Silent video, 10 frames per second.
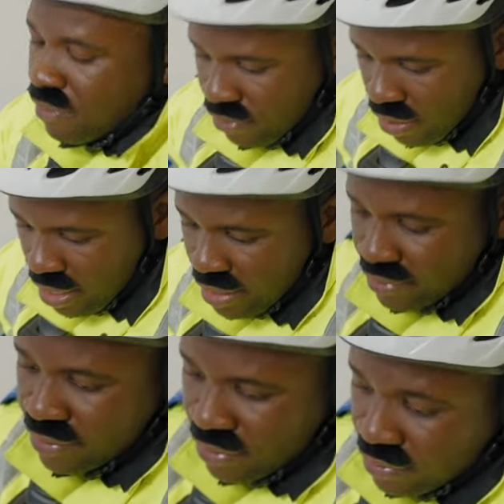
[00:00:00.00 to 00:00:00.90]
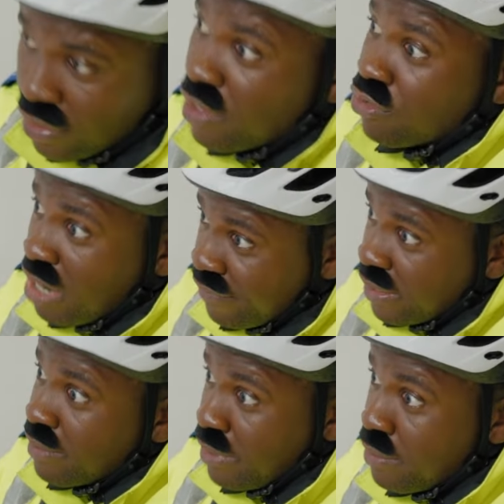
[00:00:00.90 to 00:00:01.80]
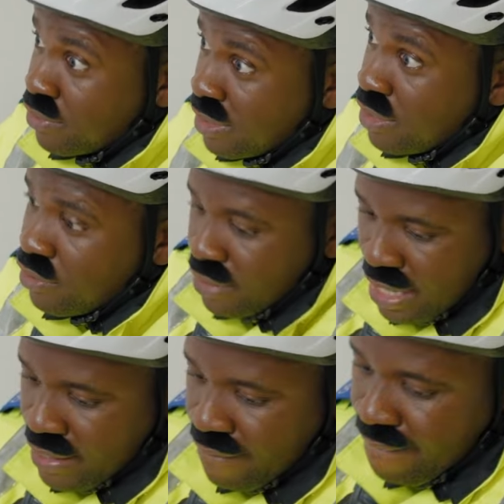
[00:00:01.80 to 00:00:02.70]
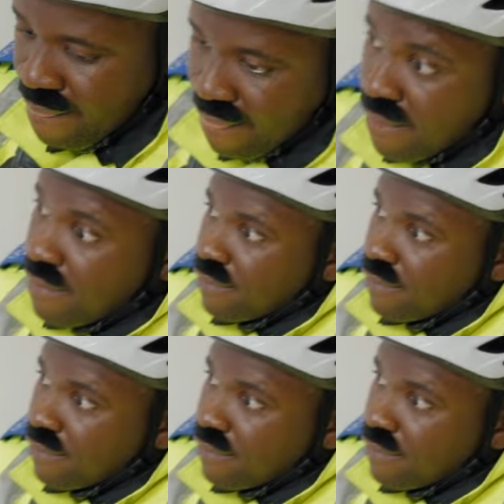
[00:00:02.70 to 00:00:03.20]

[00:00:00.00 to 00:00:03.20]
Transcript: right. So you're trafficking people to the UK? No, not